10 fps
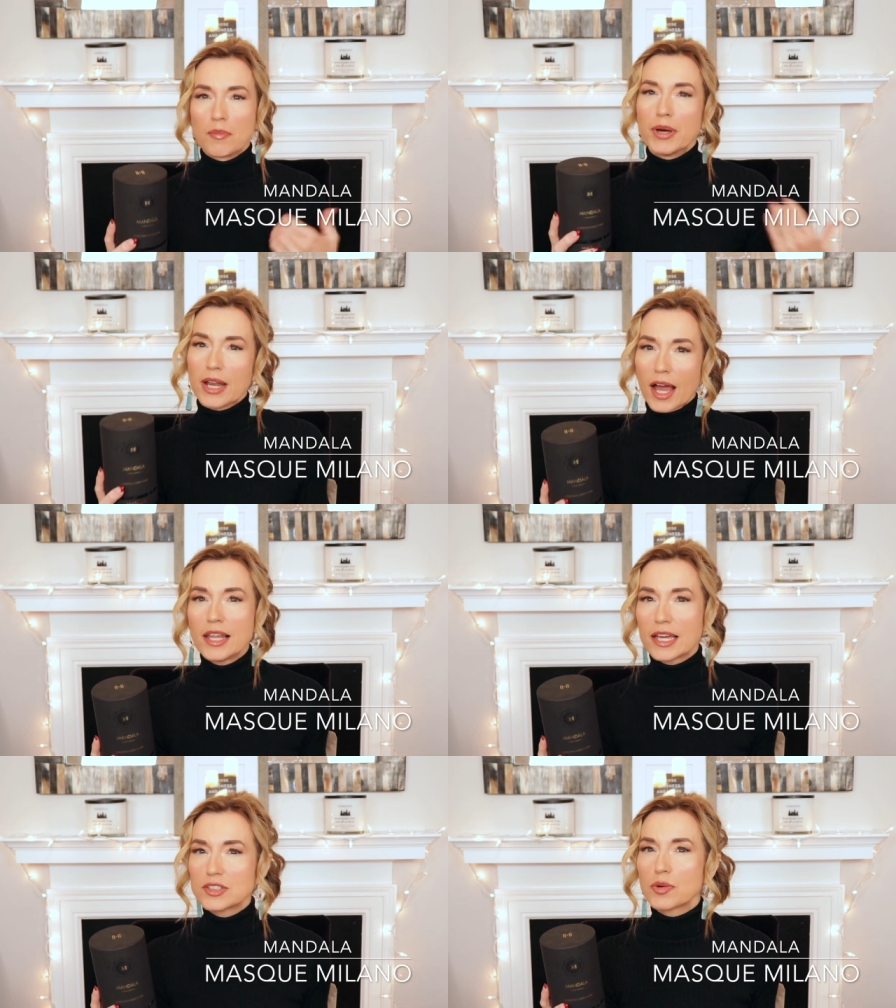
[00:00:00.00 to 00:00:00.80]
But
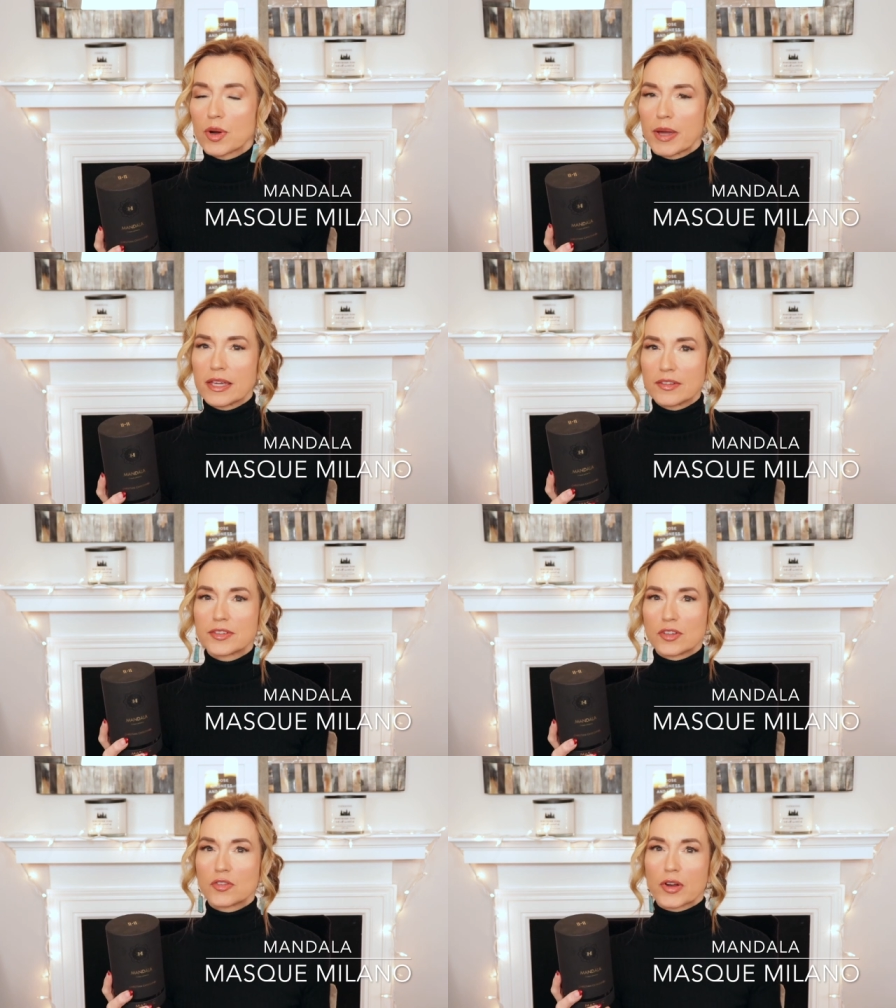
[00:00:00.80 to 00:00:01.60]
I like to wear my
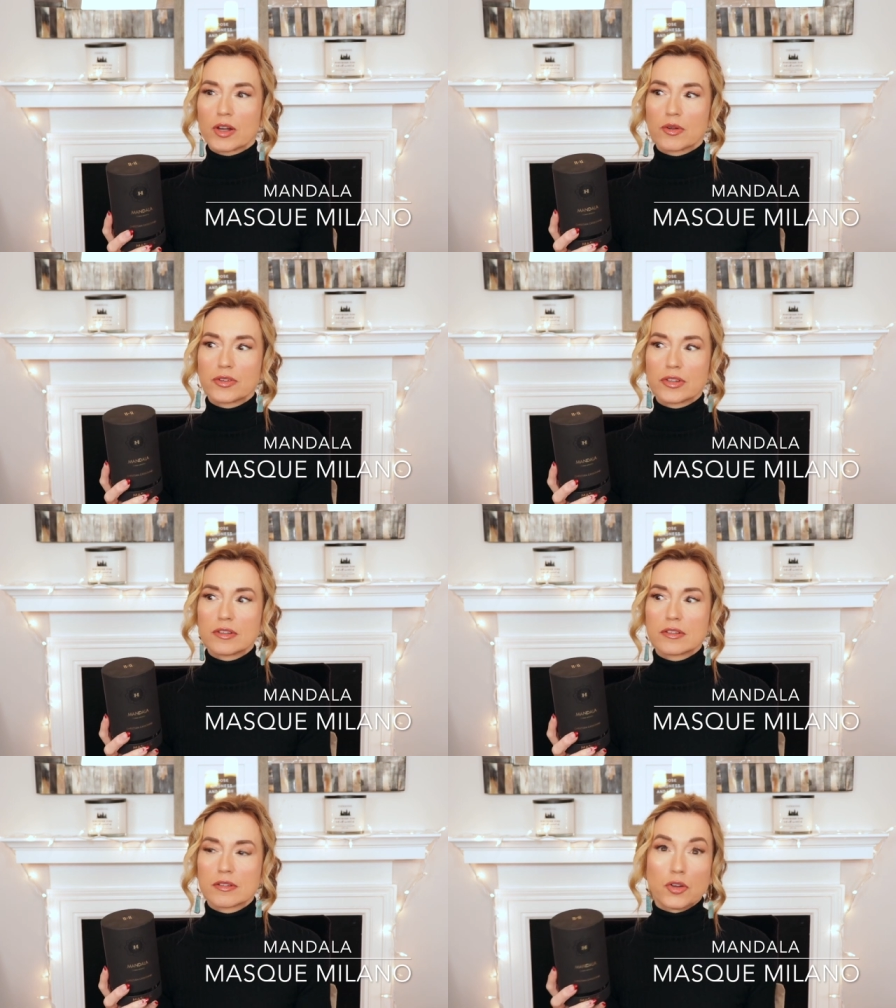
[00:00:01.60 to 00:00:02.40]
incense
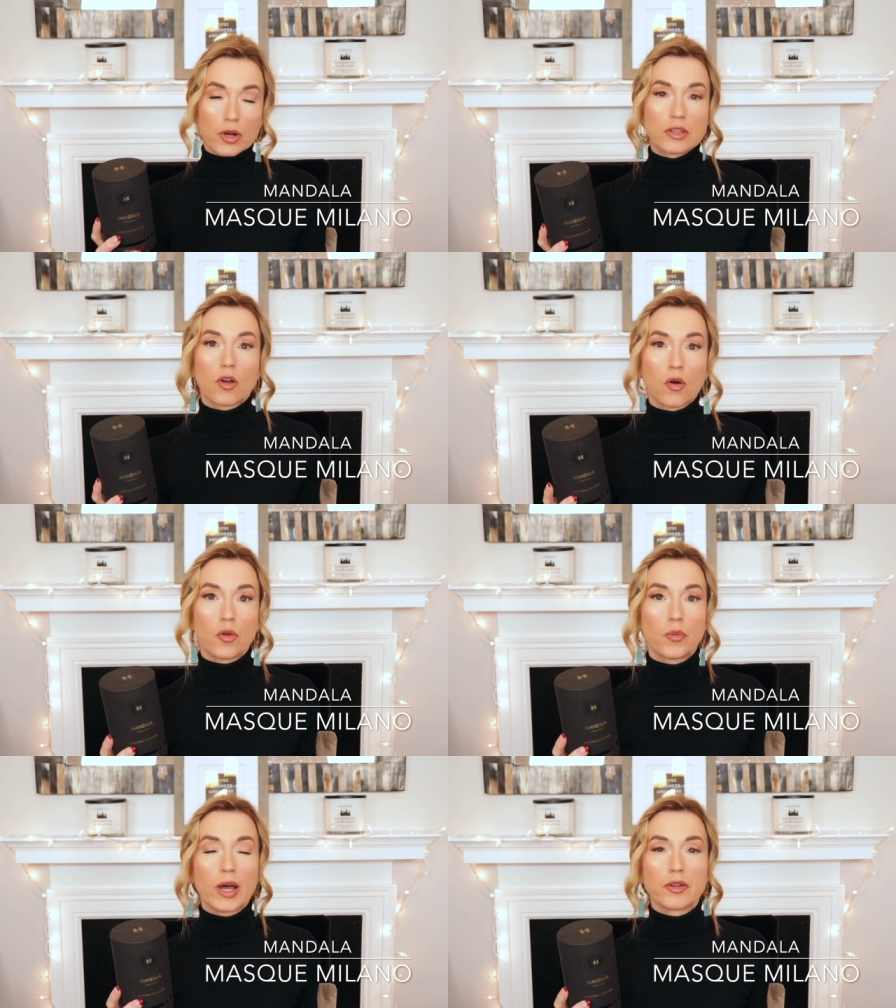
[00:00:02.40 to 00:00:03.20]
fragrances during the
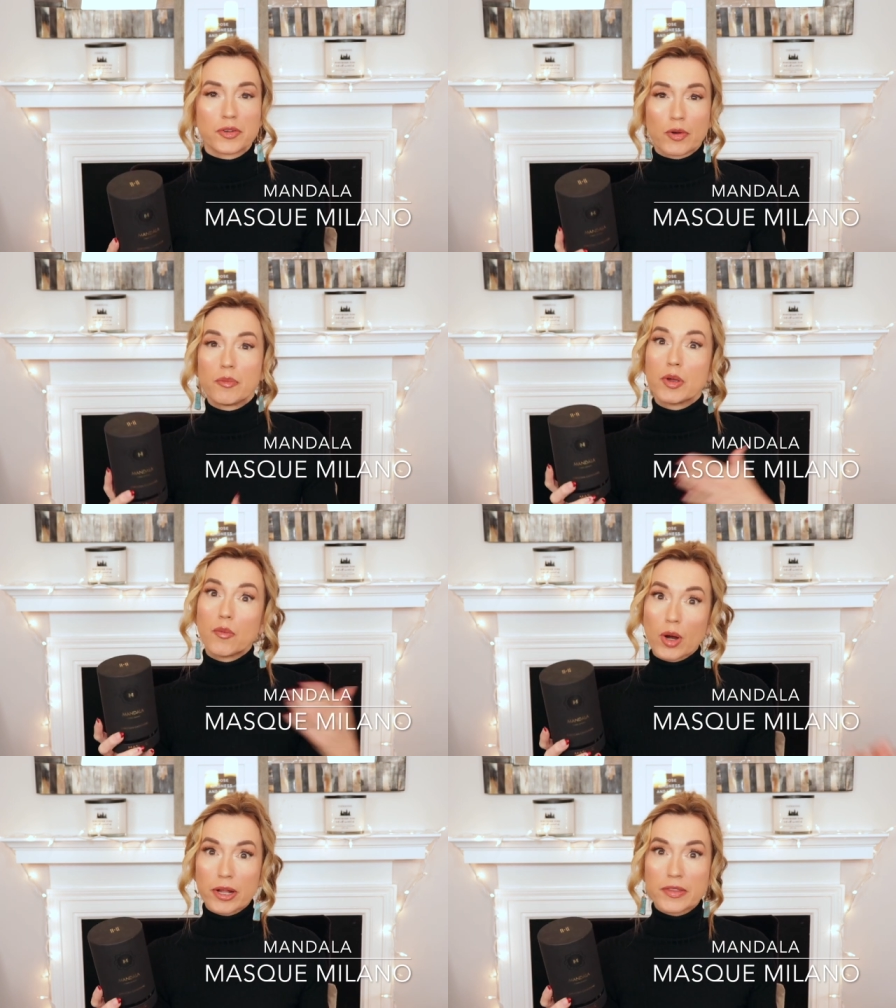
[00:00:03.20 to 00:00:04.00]
cold weather, so I'll be
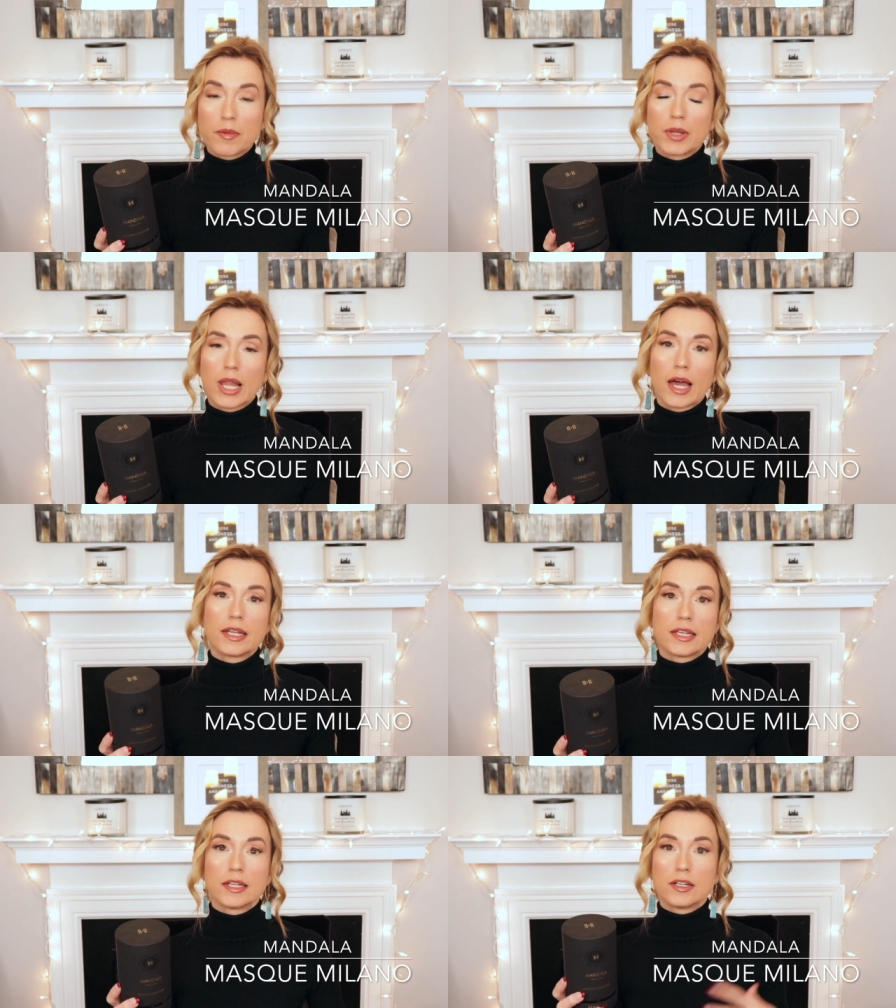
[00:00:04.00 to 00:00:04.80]
wearing them a
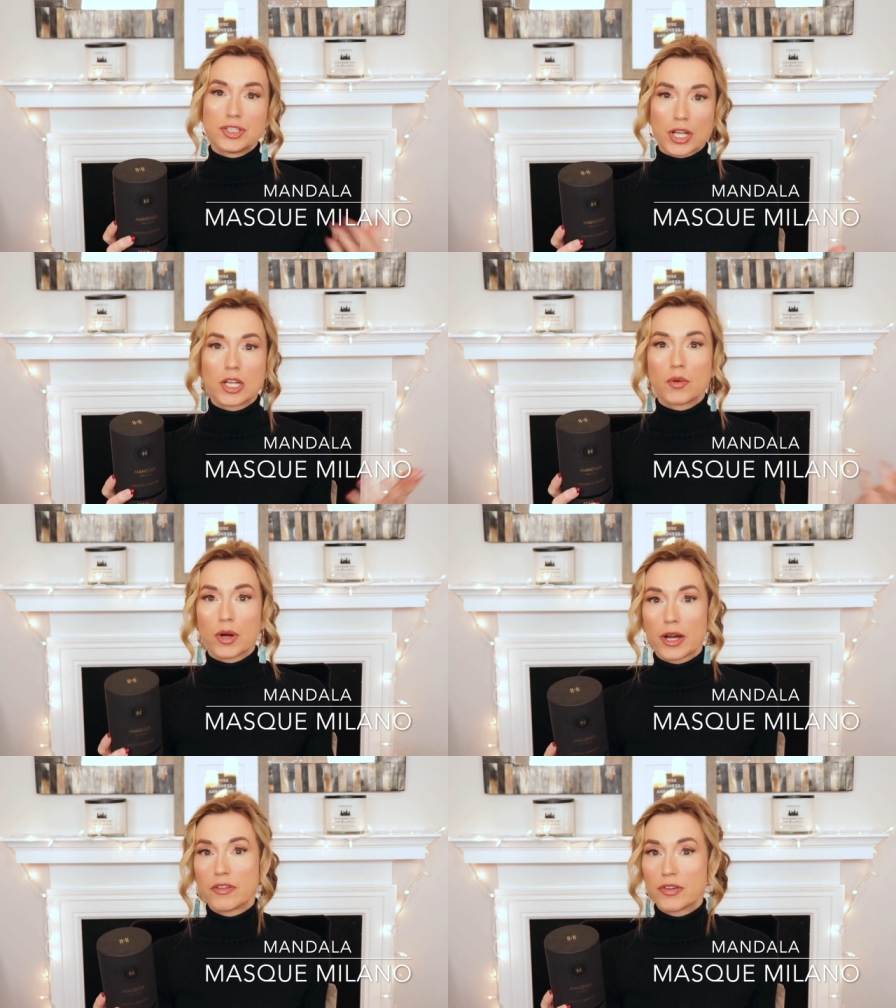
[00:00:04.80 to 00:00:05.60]
lot in
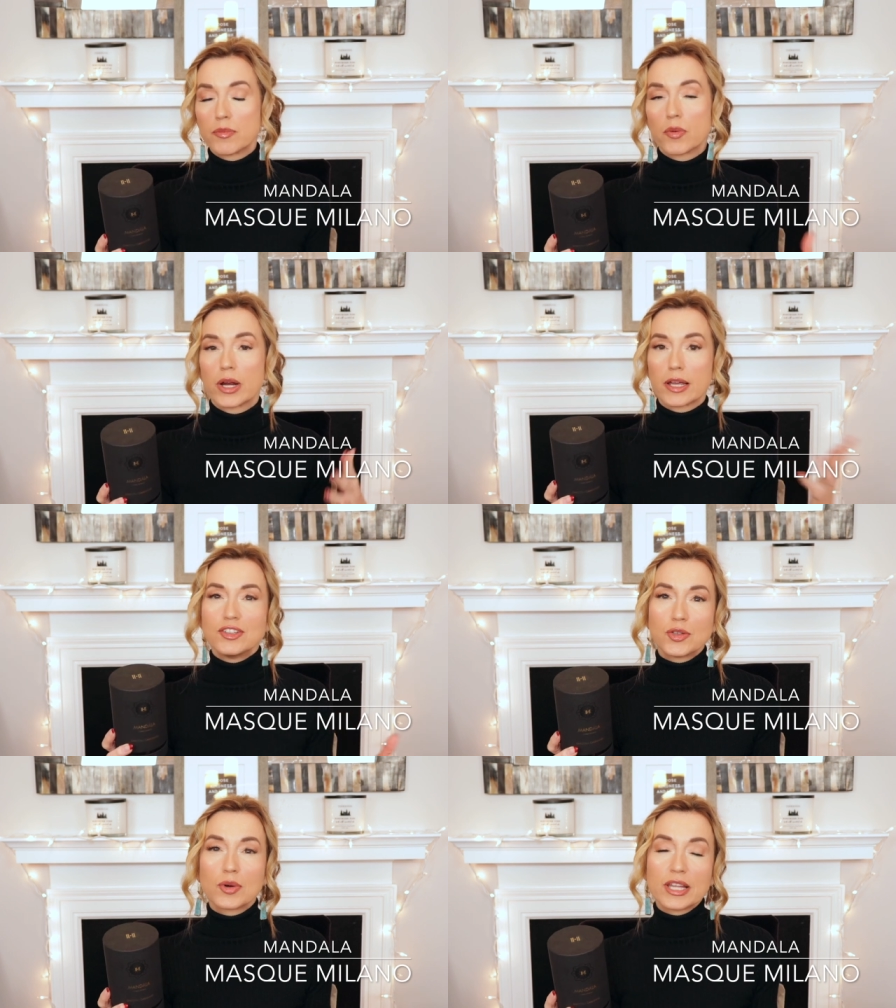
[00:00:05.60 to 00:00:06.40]
January, February,
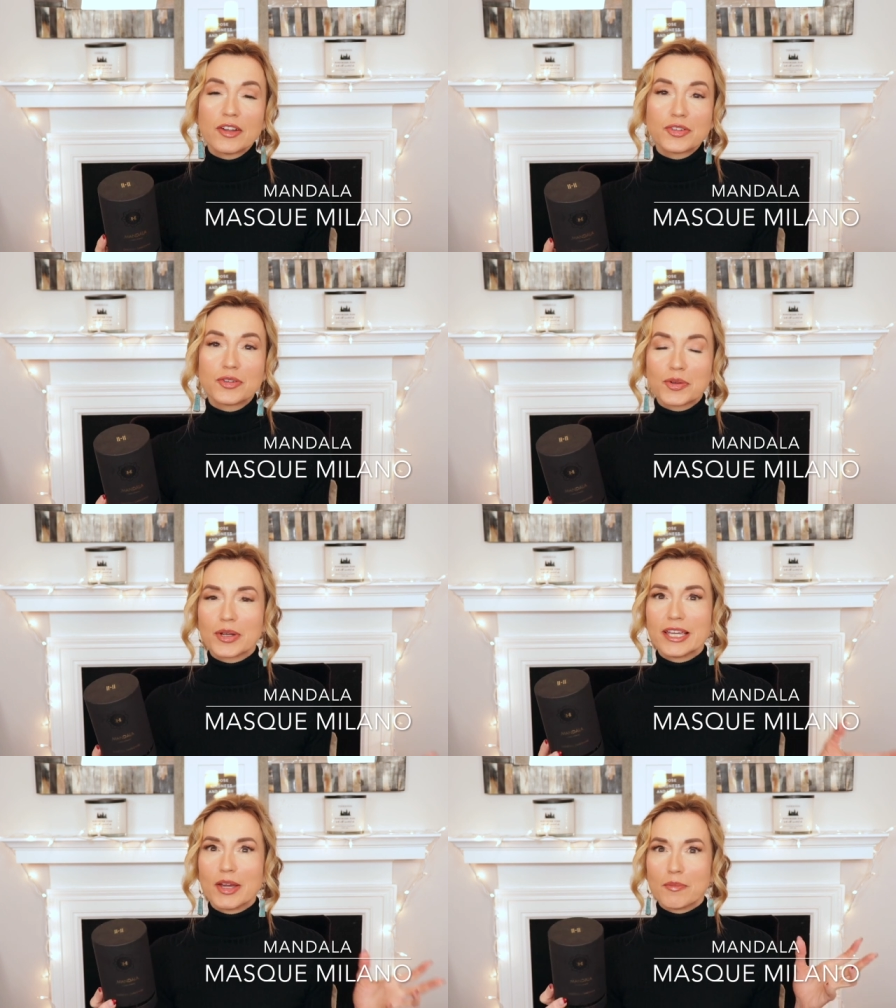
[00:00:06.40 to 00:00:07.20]
and to a lesser
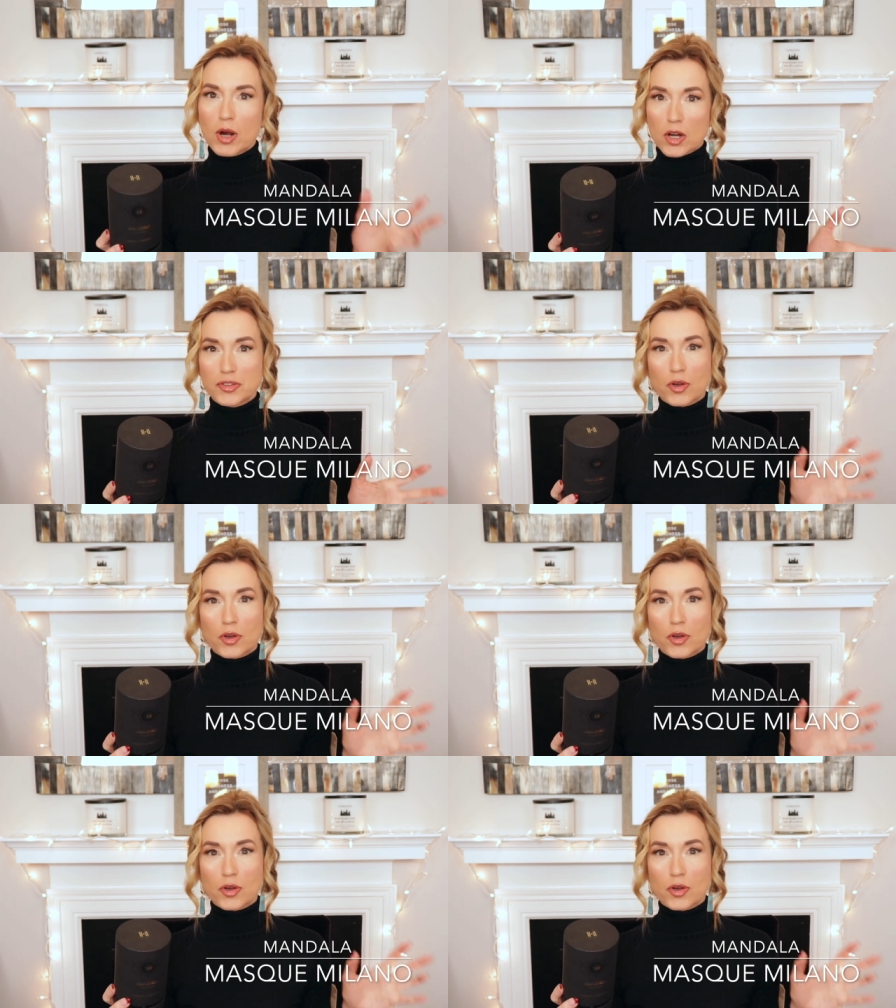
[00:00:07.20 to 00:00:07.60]
degree, March.